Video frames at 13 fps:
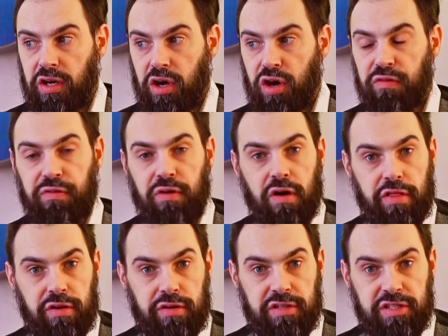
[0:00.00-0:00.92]
of
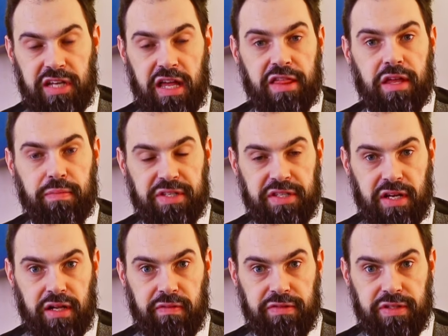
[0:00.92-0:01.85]
others and
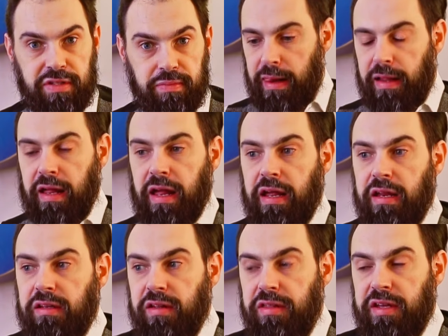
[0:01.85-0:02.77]
themselves.
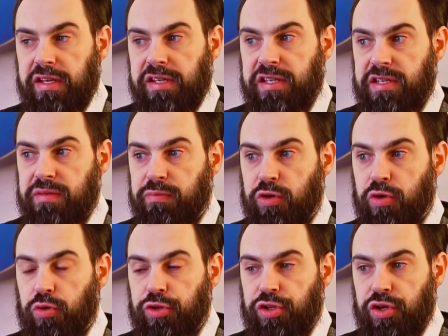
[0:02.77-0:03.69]
And this
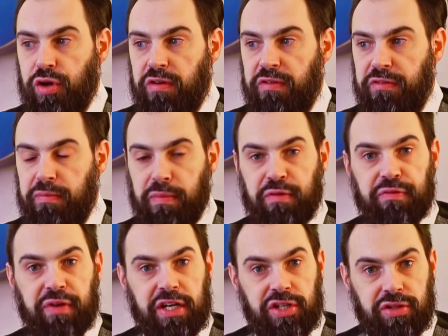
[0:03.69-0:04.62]
culture of
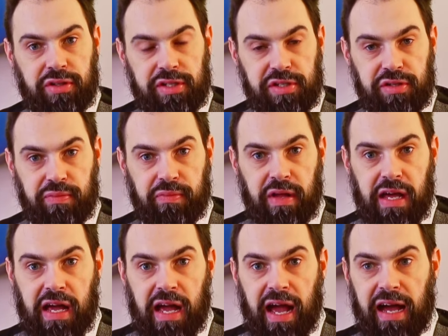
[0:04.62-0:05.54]
perfectionism
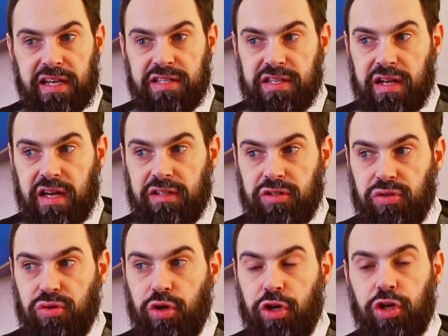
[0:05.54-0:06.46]
has led
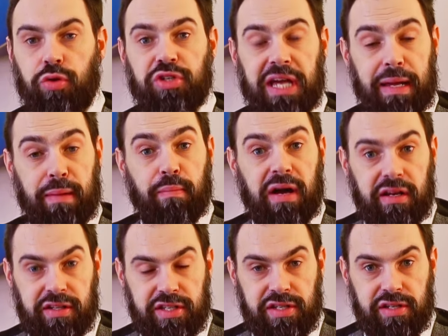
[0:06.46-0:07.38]
to huge
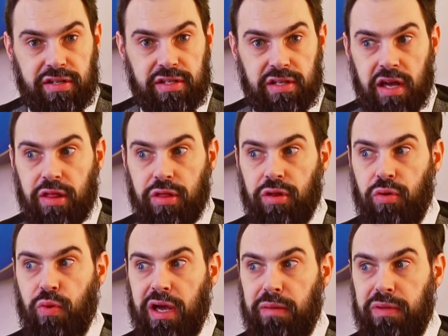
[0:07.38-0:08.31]
imbalances in the
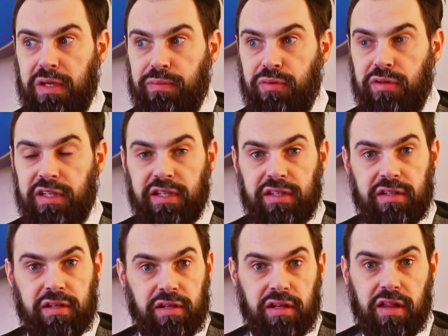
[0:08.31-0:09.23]
way people lead
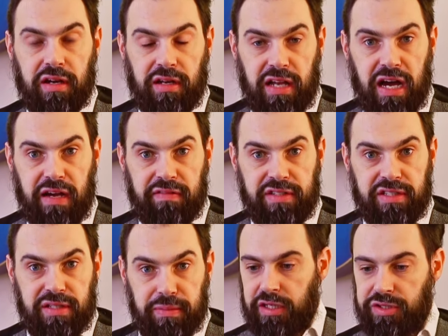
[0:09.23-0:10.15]
their
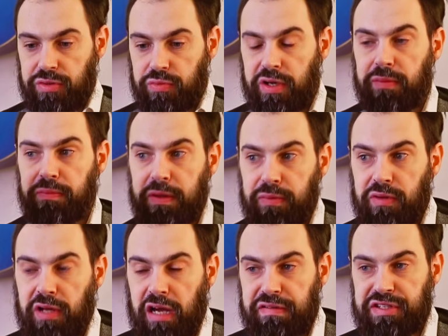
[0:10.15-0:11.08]
lives. So when people
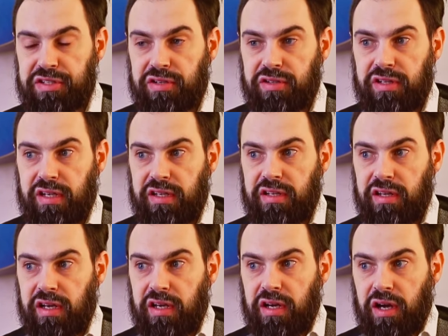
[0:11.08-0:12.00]
have studied
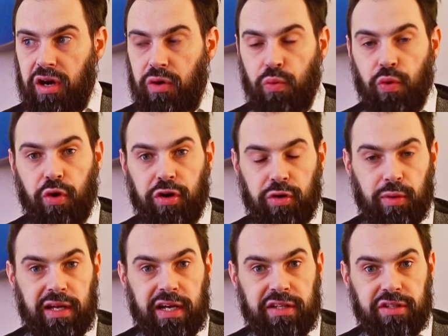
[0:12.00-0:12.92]

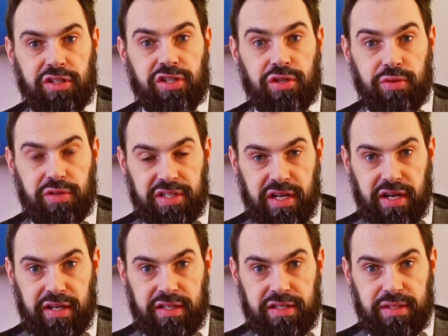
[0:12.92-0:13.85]
work-related
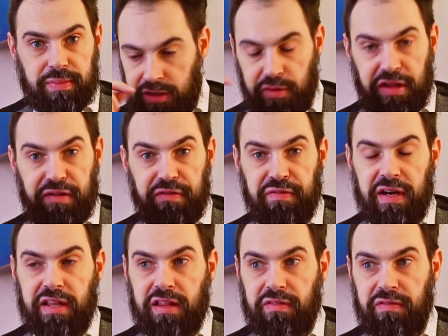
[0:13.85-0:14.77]
suicides, so they
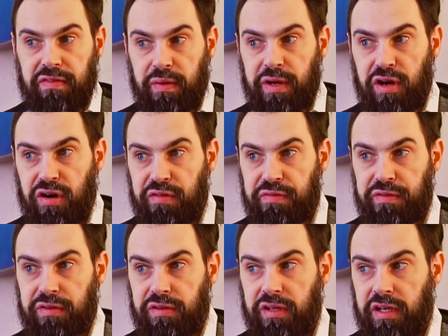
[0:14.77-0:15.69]
find that very
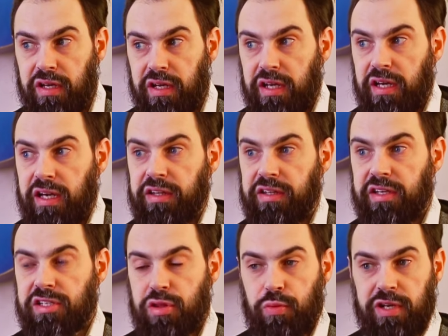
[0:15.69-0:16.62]
often it
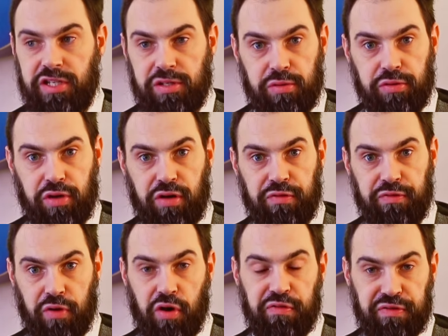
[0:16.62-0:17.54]
is the result of
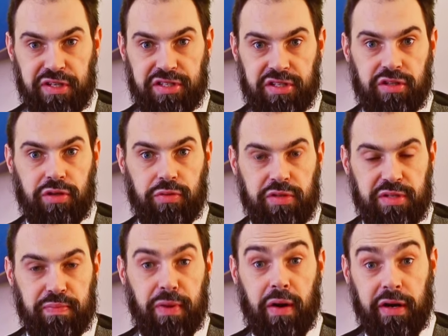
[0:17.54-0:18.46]

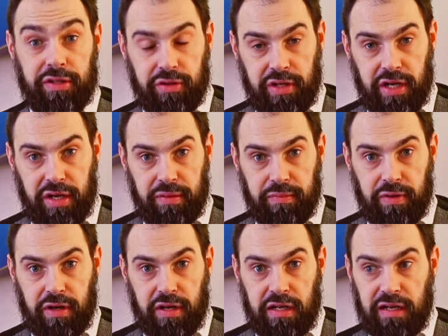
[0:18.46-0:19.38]
office-induced paranoia,
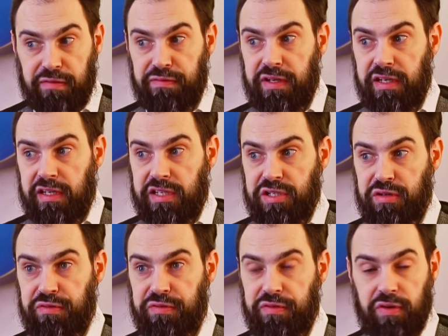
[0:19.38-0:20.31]
like feelings
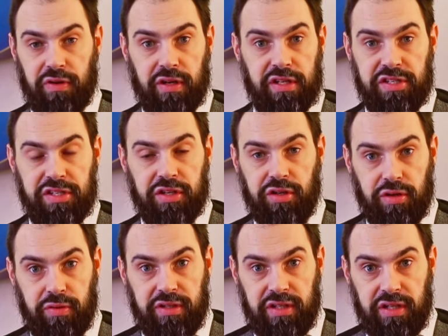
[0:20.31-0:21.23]
of
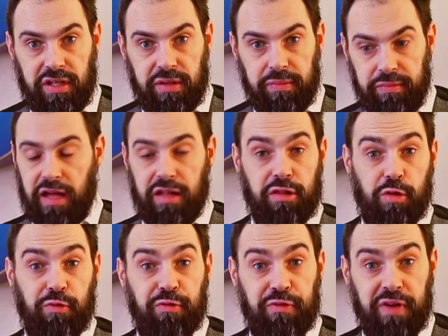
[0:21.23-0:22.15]
insecurity and
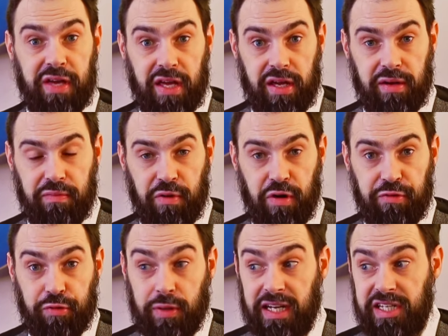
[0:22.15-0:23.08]
the fear
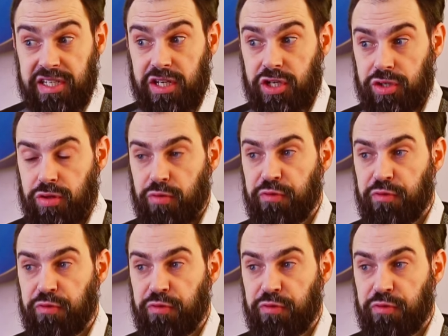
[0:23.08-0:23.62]
of relaxation, the